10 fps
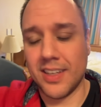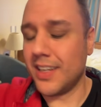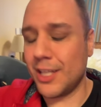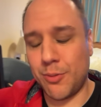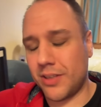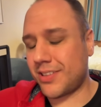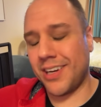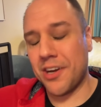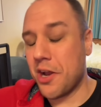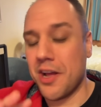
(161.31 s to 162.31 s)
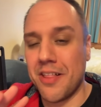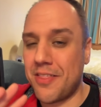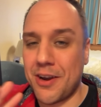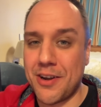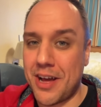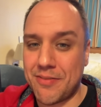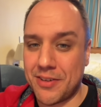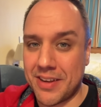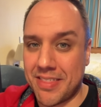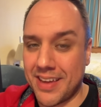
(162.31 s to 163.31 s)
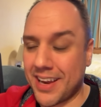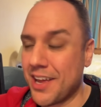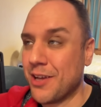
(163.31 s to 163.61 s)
And the walls here, they are not very thick.